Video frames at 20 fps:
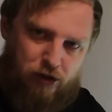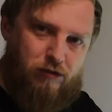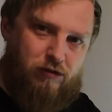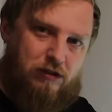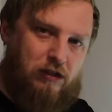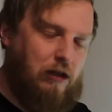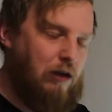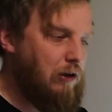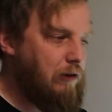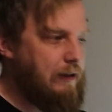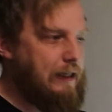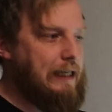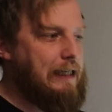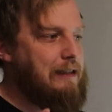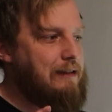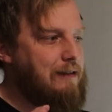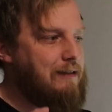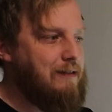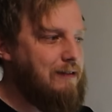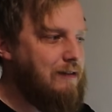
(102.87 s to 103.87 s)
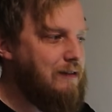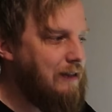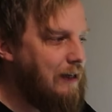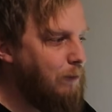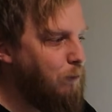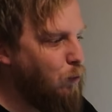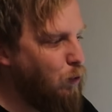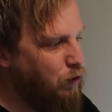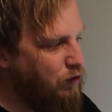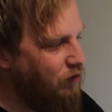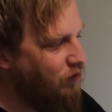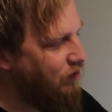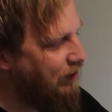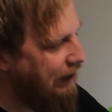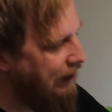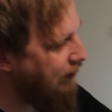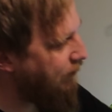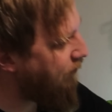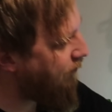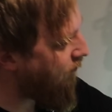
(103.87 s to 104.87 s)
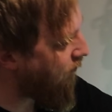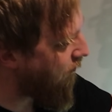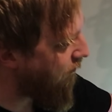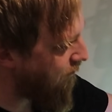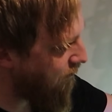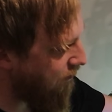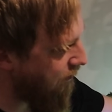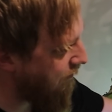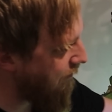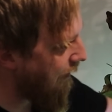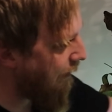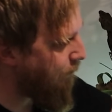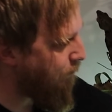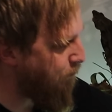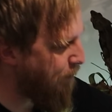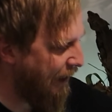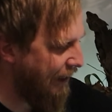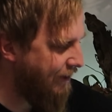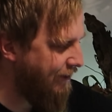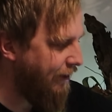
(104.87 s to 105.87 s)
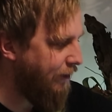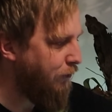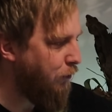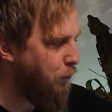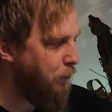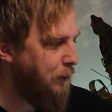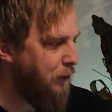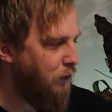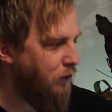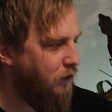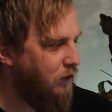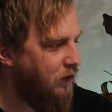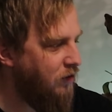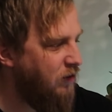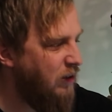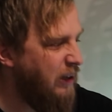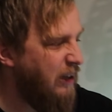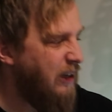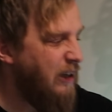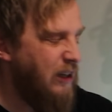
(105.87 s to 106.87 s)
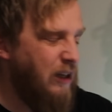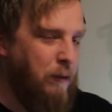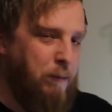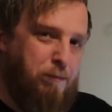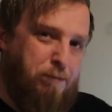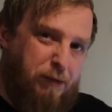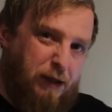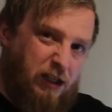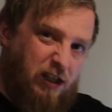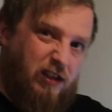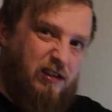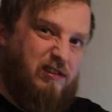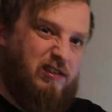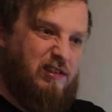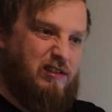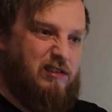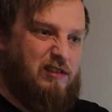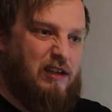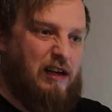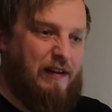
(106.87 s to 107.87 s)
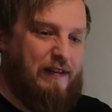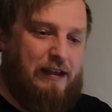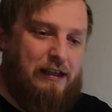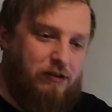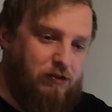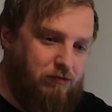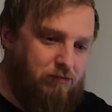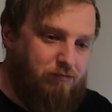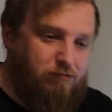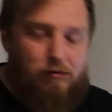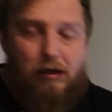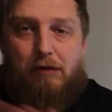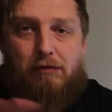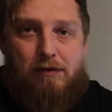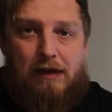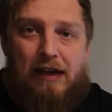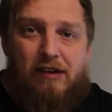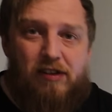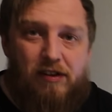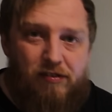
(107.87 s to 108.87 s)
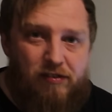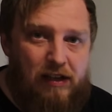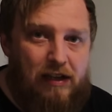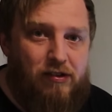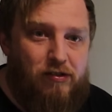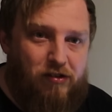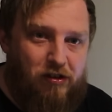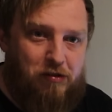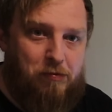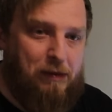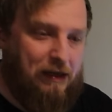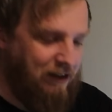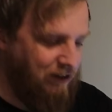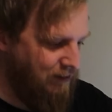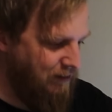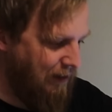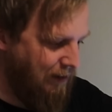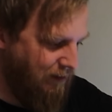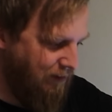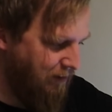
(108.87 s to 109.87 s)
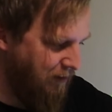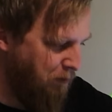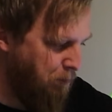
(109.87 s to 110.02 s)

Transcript: used dechlorinators and tap water safes and bacterial boosters, because I think it, well, as I've said, just makes sense.